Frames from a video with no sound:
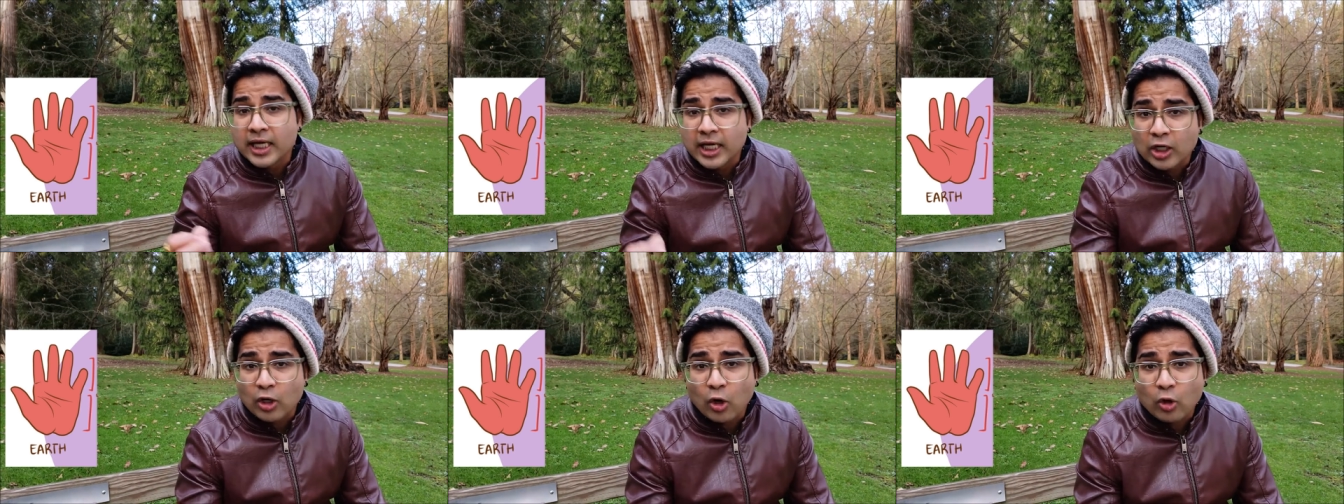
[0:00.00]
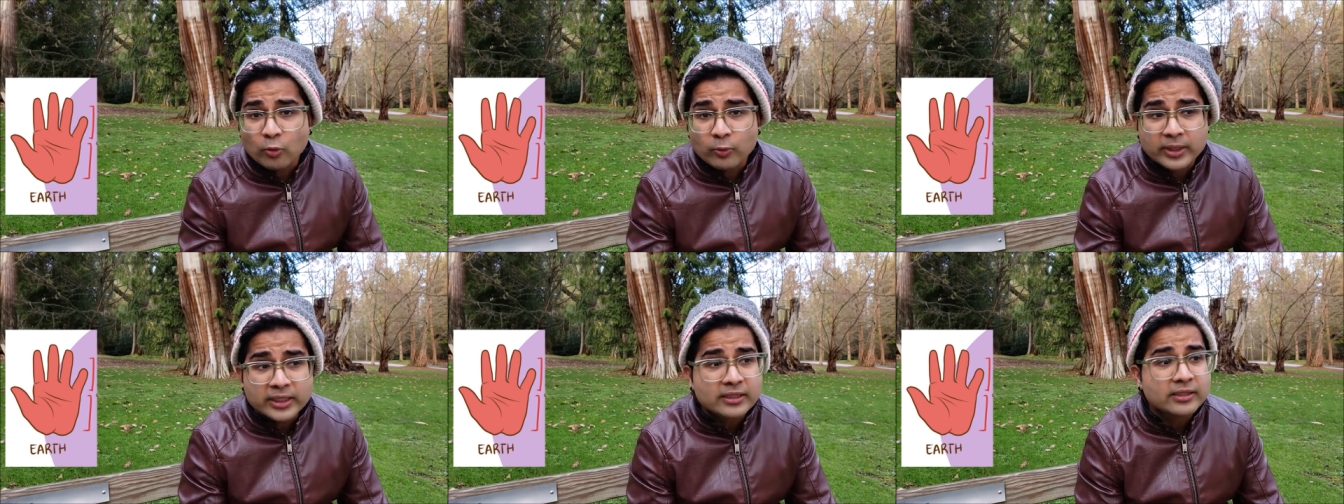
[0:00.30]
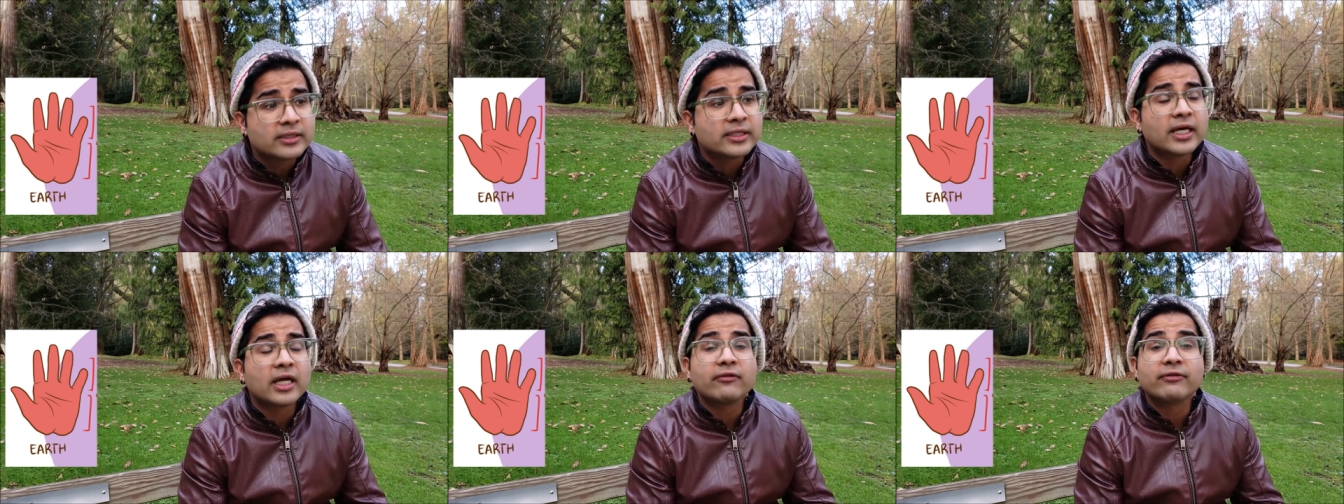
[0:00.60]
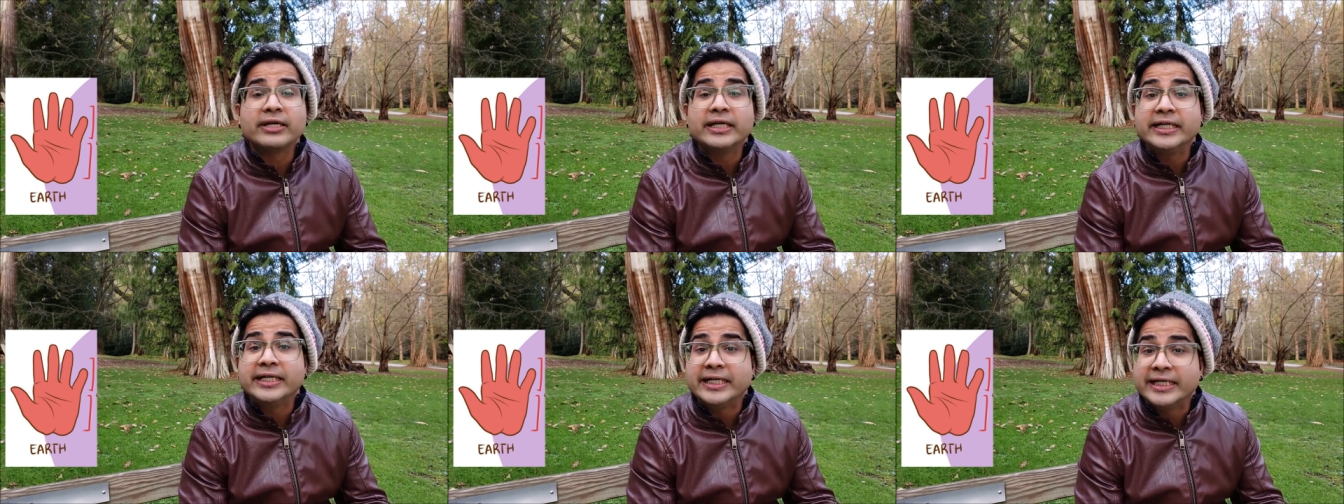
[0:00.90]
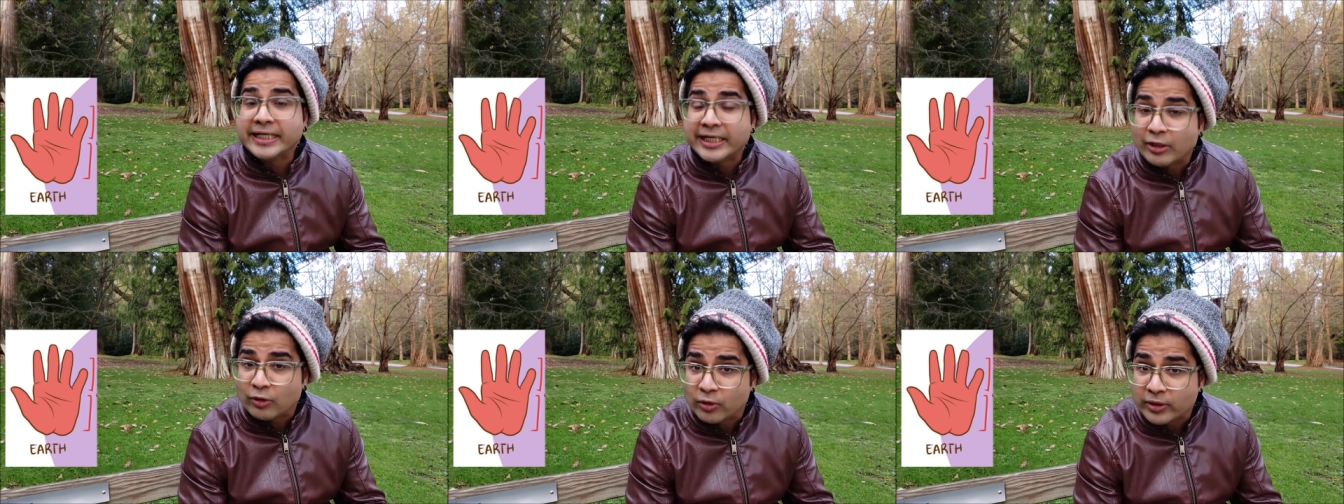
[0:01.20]
Along with, they are very
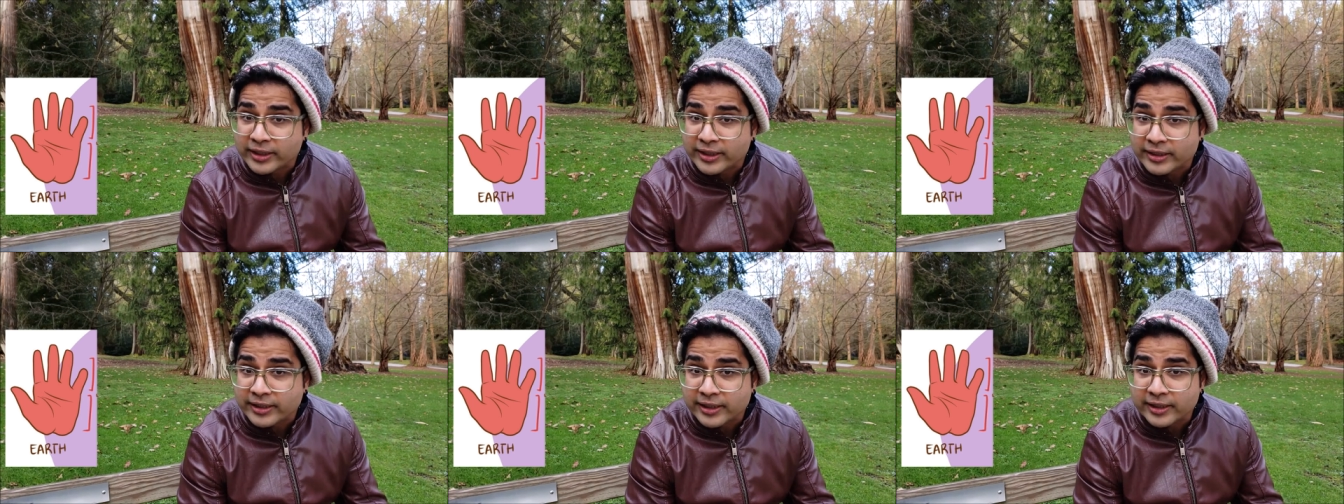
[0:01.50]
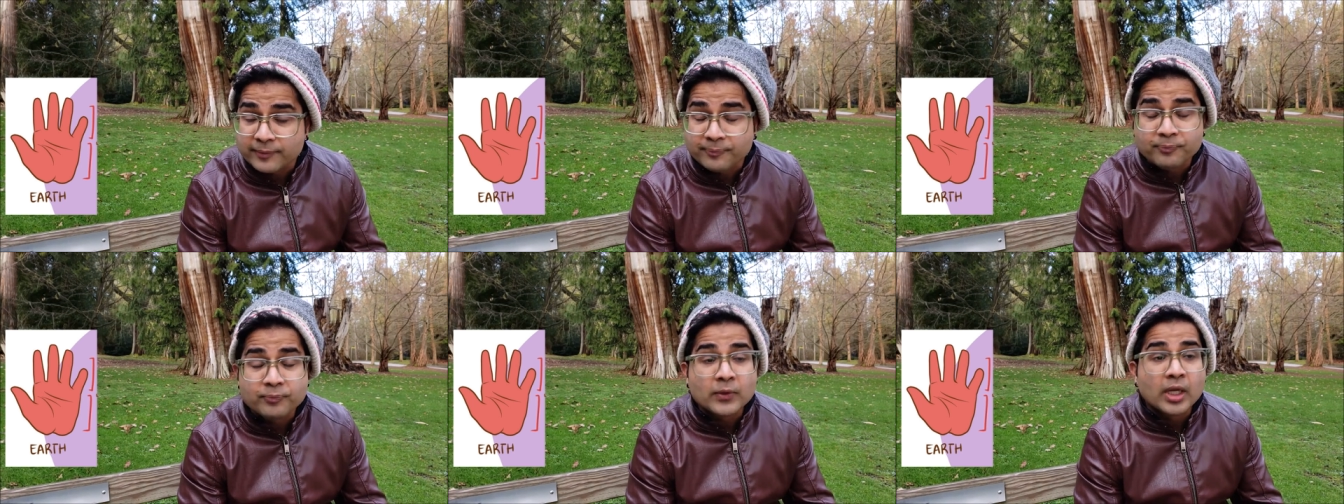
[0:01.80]
detail oriented,